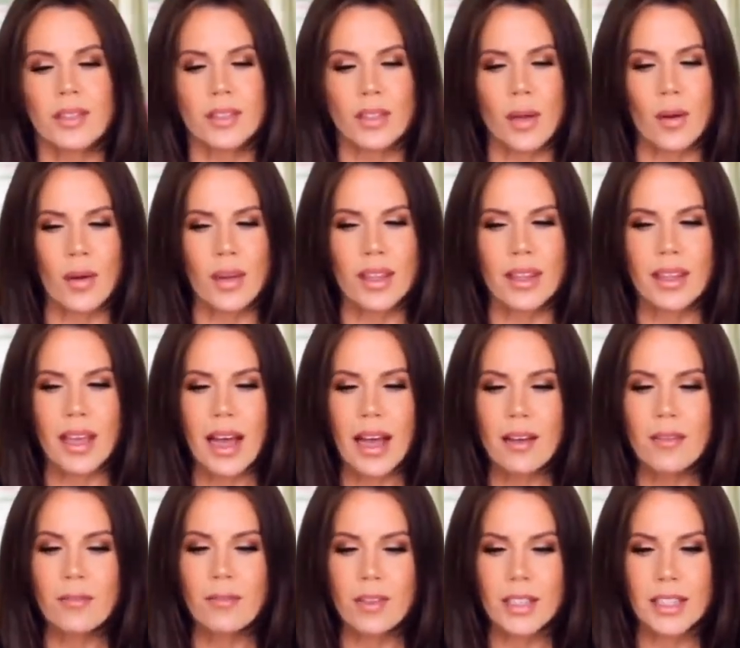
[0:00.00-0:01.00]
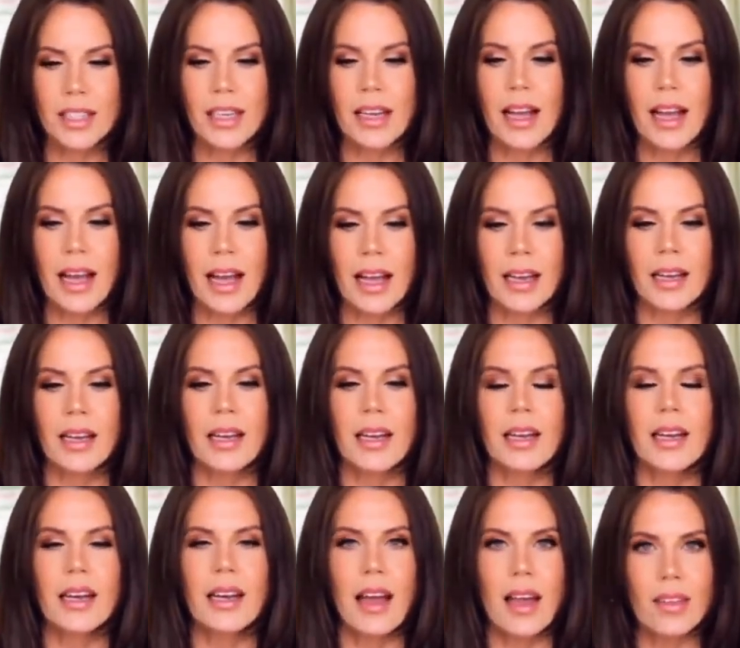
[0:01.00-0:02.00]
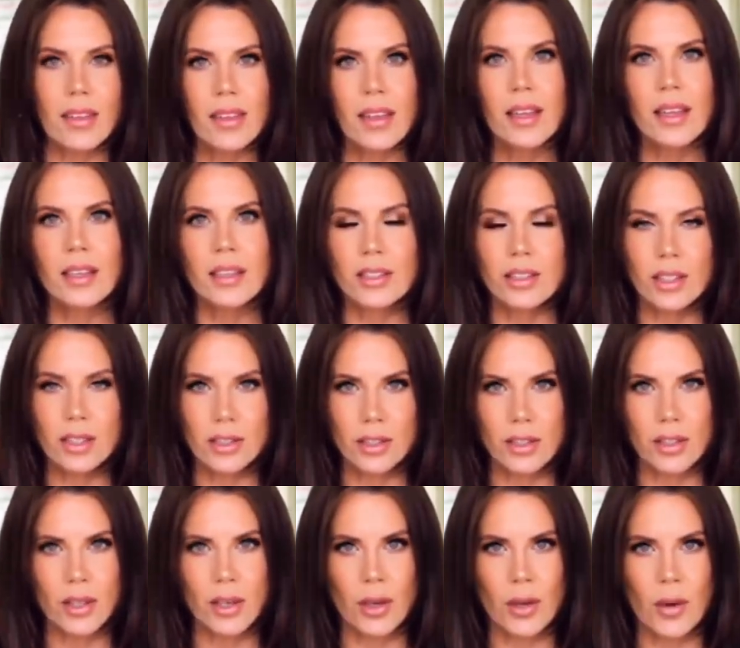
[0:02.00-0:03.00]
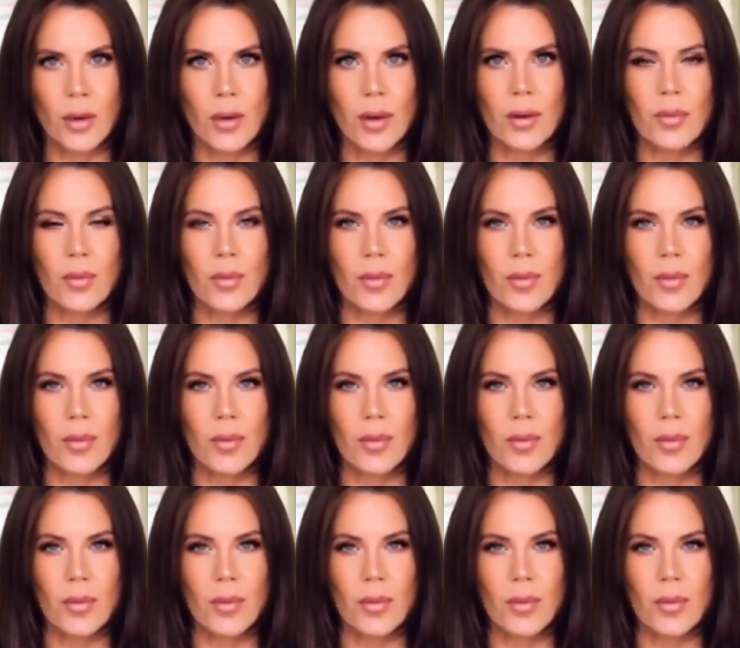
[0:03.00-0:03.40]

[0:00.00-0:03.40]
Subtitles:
So that visit had nothing to do